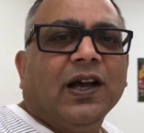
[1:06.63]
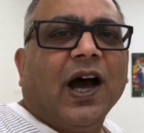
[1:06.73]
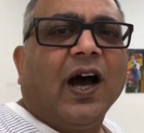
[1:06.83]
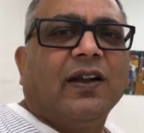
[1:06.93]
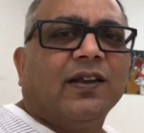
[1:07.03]

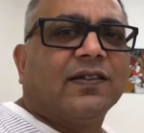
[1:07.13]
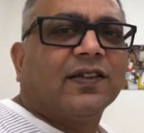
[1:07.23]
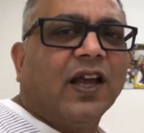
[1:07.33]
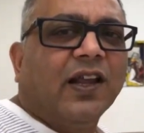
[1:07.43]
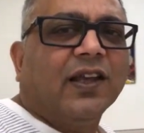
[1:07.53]
add
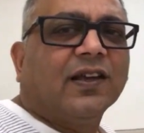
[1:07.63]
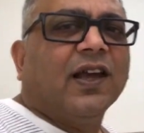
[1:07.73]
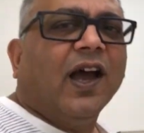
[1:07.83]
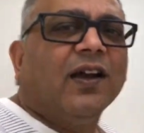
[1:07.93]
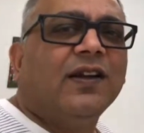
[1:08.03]
aesthetic
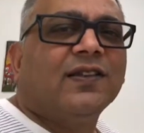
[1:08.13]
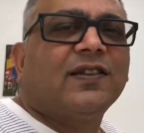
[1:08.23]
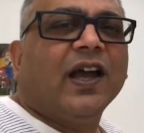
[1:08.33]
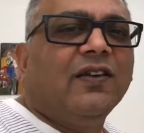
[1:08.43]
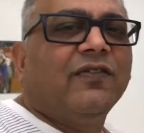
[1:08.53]
and
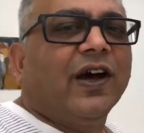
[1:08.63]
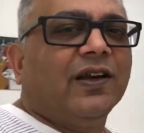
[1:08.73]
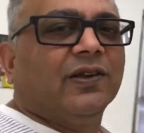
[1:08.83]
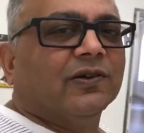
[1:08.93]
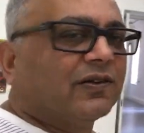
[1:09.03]
design
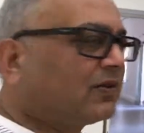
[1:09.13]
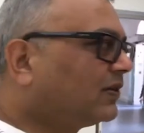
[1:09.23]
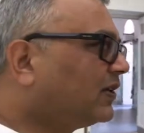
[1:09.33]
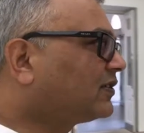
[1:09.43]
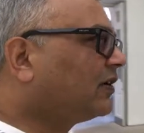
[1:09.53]
values
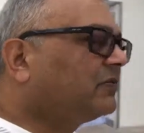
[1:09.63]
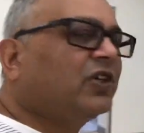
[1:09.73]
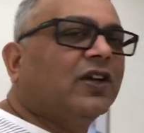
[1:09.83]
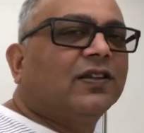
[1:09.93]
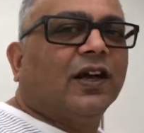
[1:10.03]
to the
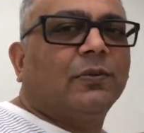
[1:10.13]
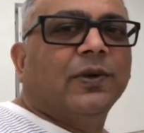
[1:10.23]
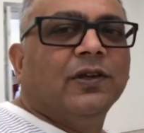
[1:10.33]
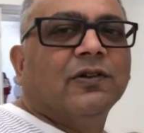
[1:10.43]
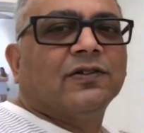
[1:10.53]
subject that
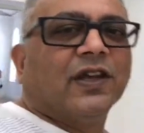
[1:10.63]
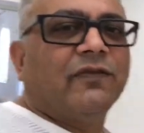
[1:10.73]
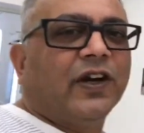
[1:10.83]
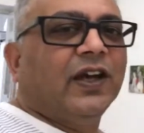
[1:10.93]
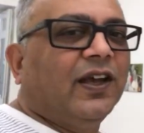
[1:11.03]
we use
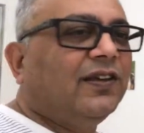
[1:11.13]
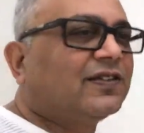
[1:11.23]
every day,